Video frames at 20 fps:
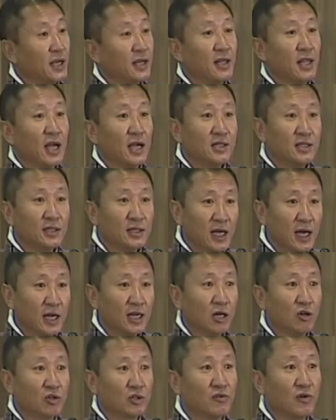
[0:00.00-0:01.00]
99
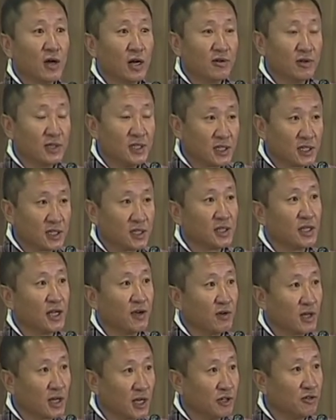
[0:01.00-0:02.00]
out of
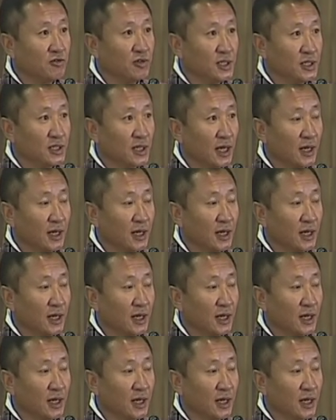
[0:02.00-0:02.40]
167 countries.